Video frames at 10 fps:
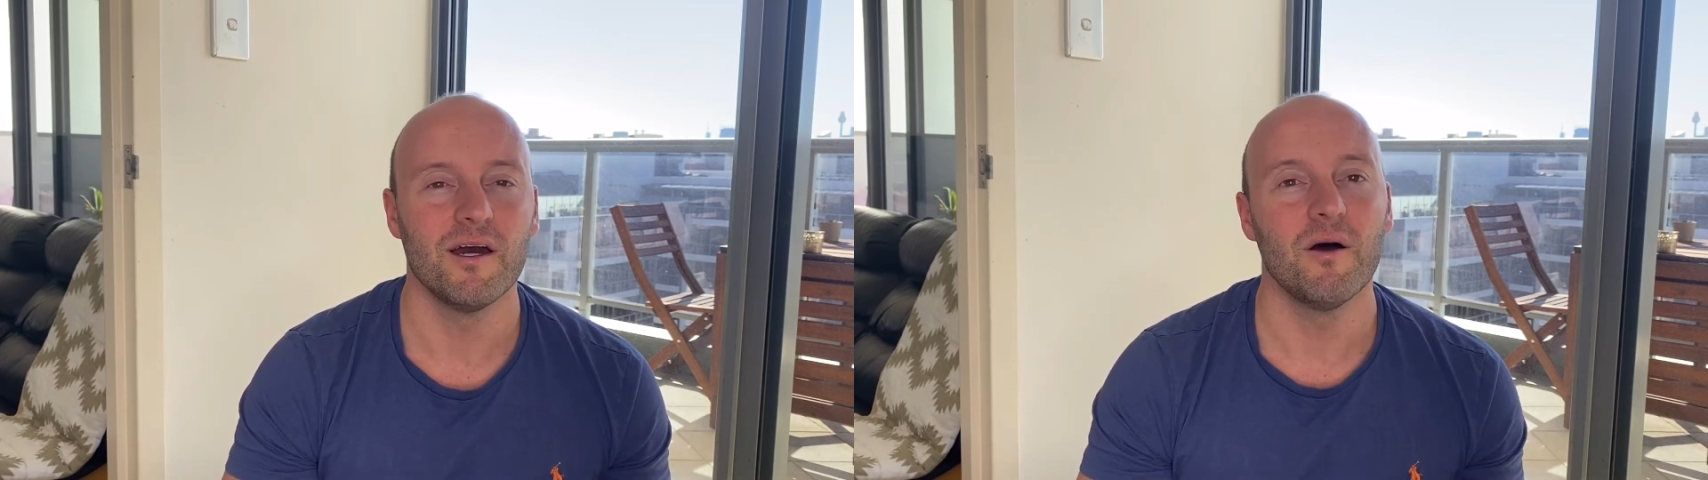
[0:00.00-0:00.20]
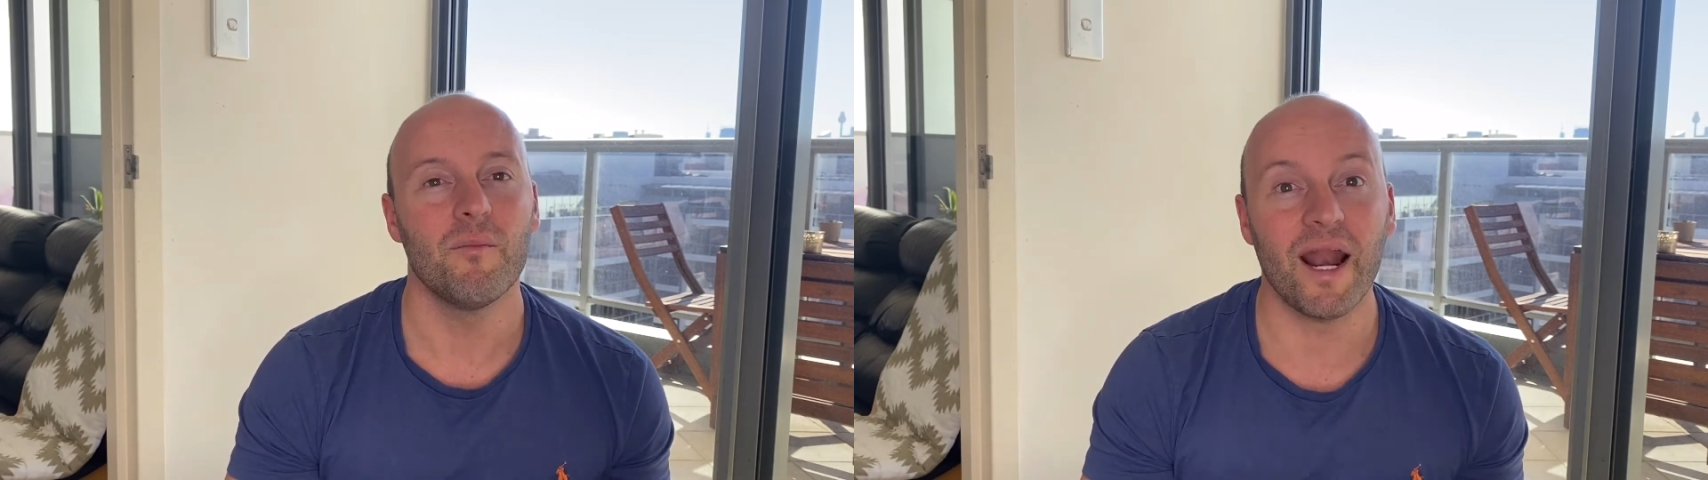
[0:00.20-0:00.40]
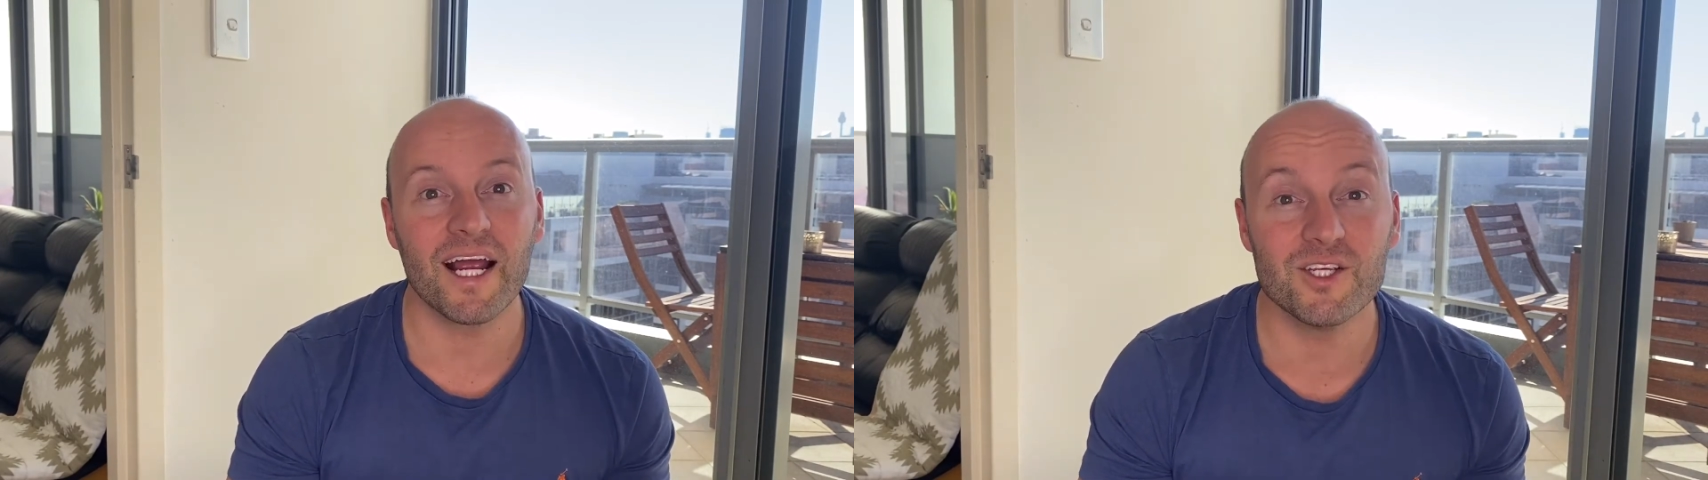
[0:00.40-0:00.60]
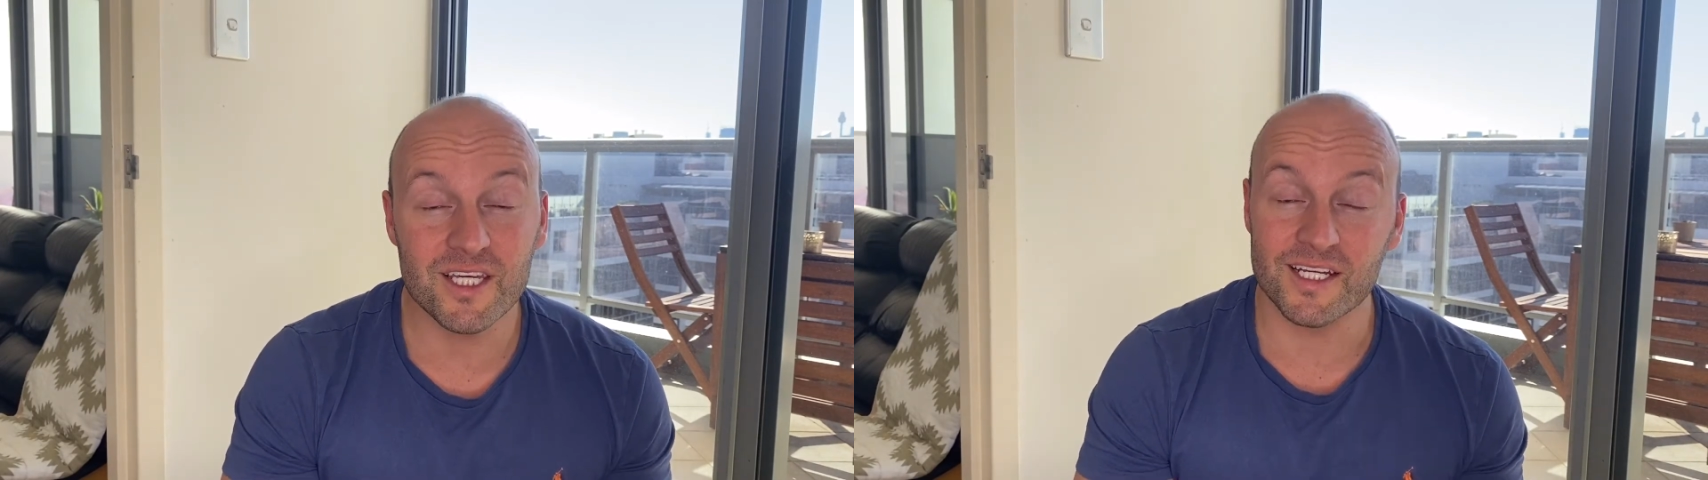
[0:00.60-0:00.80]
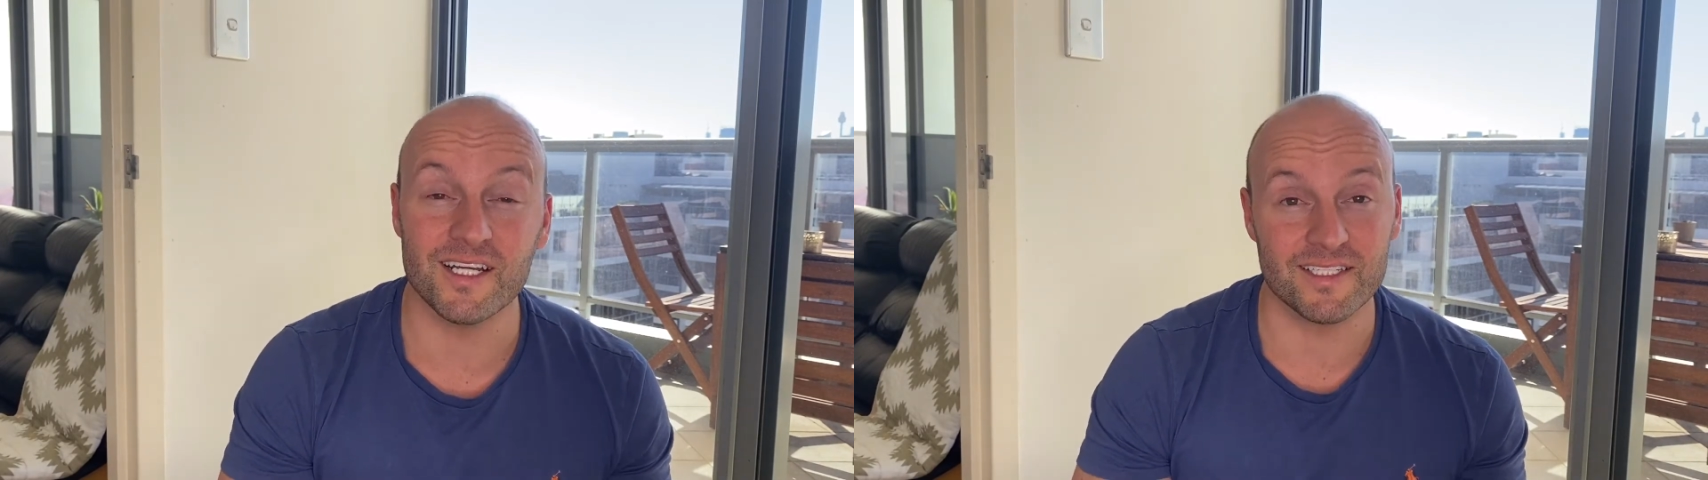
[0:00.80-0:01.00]
But actually,
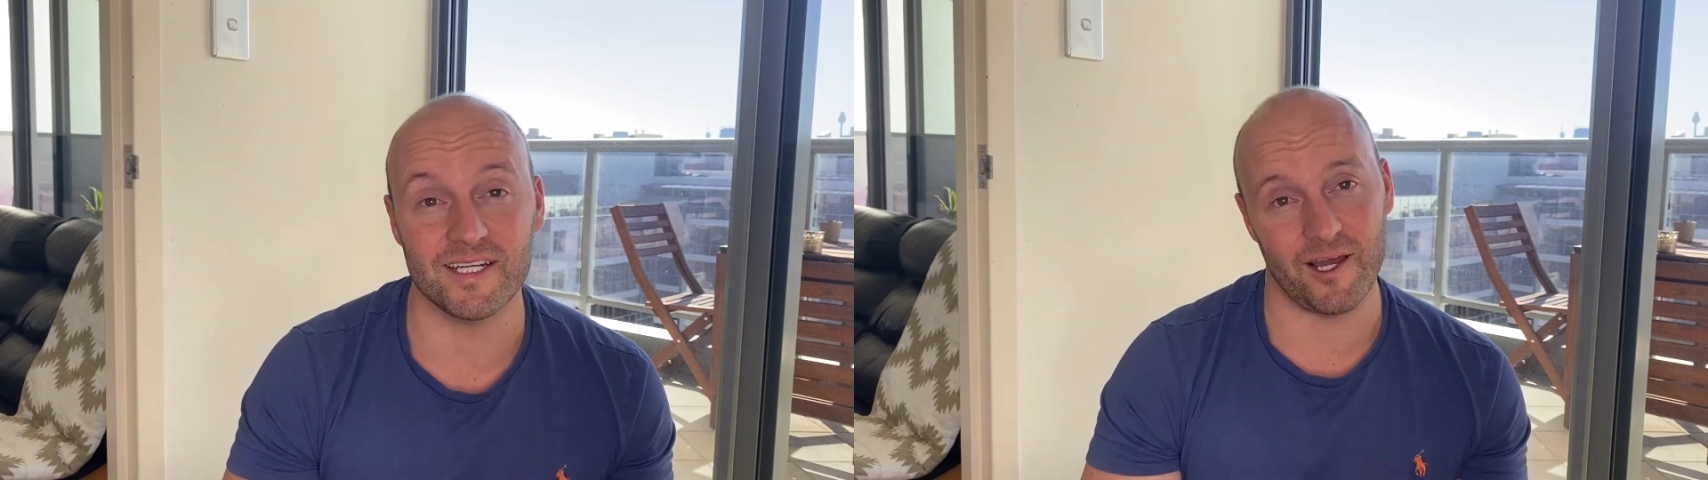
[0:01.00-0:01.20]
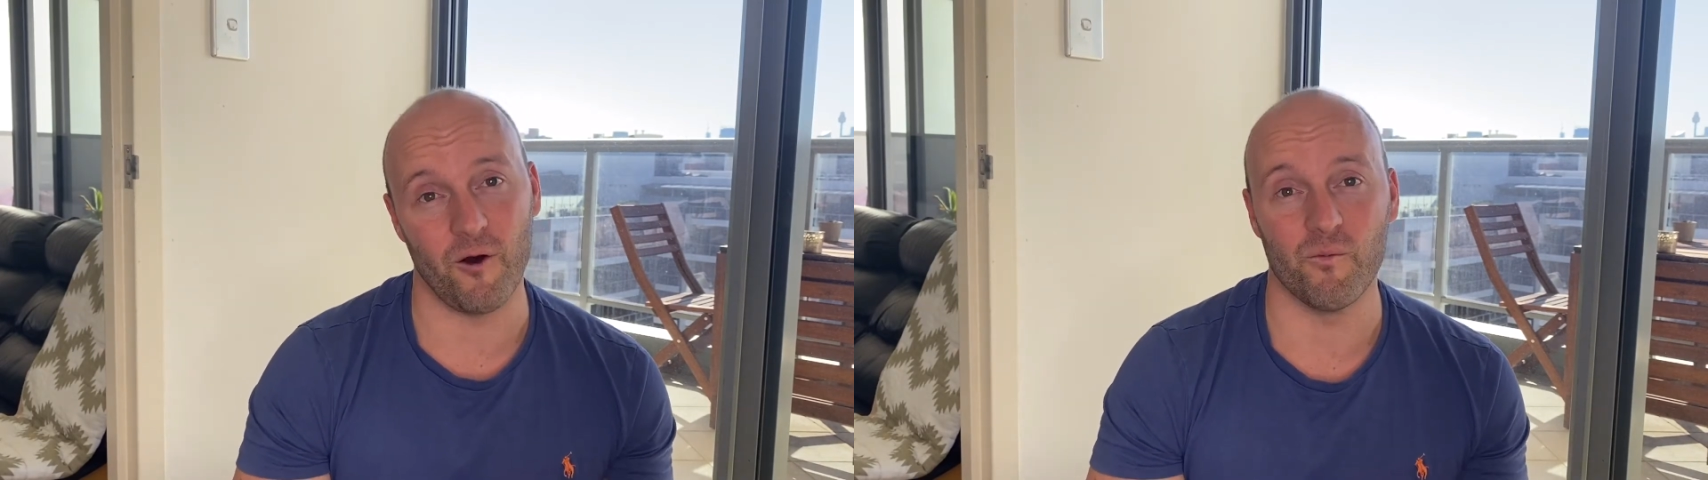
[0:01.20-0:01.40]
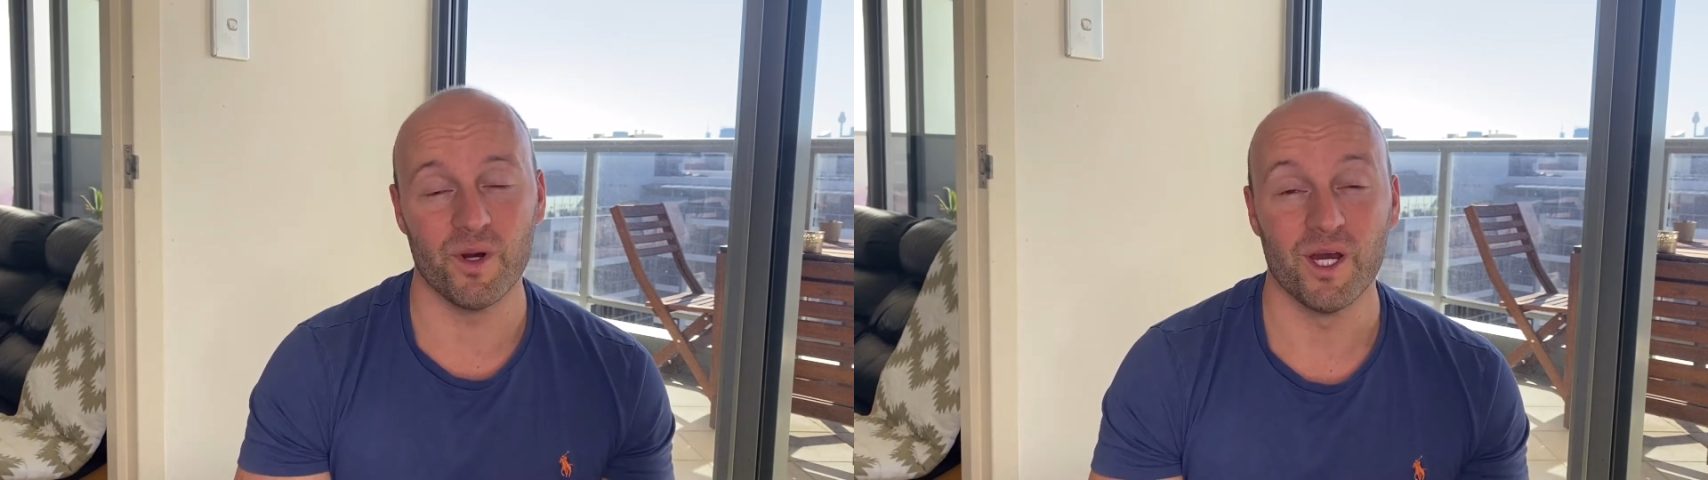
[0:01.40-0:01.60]
it doesn't help